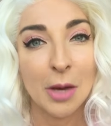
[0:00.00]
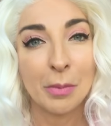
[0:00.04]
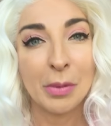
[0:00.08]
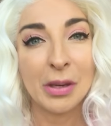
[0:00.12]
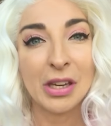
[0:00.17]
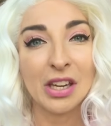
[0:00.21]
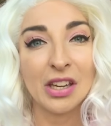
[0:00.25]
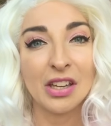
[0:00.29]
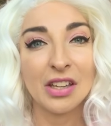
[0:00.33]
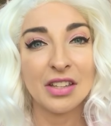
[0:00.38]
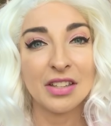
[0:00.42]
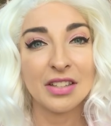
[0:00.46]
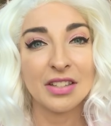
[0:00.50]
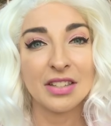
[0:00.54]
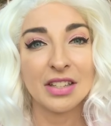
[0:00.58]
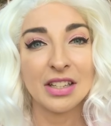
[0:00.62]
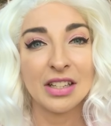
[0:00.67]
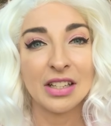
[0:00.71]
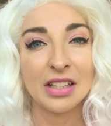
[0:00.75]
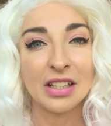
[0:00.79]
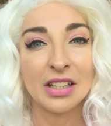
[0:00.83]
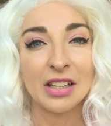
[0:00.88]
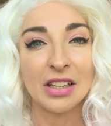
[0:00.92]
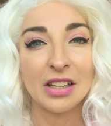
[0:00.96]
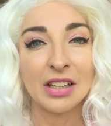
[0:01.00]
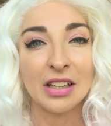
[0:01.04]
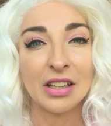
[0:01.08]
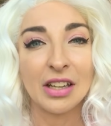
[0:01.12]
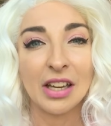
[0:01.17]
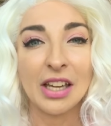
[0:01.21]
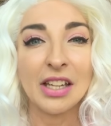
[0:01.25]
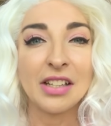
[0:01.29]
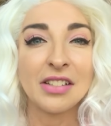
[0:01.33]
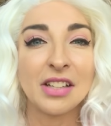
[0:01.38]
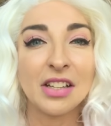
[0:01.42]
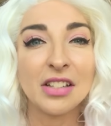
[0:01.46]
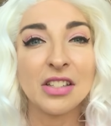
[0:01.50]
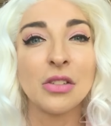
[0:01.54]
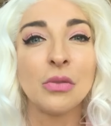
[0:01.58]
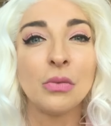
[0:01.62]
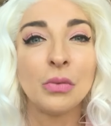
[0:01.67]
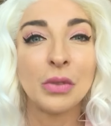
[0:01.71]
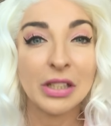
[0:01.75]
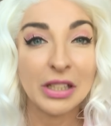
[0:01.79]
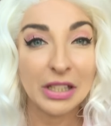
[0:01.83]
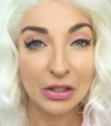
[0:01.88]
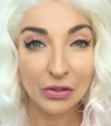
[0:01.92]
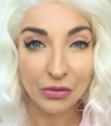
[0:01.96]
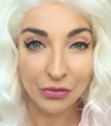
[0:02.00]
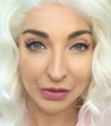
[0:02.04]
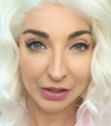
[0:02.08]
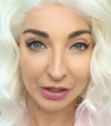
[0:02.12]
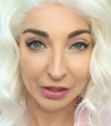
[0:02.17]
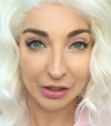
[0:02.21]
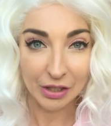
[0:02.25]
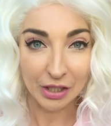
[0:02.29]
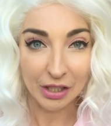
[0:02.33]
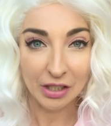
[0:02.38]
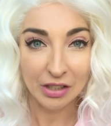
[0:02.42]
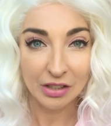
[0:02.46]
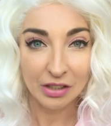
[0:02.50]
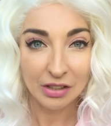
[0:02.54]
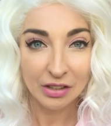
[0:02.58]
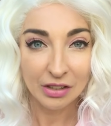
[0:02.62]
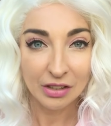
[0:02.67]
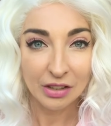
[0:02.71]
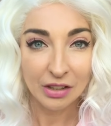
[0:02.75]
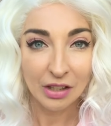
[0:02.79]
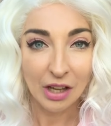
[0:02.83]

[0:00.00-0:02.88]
because it doesn't really feel good.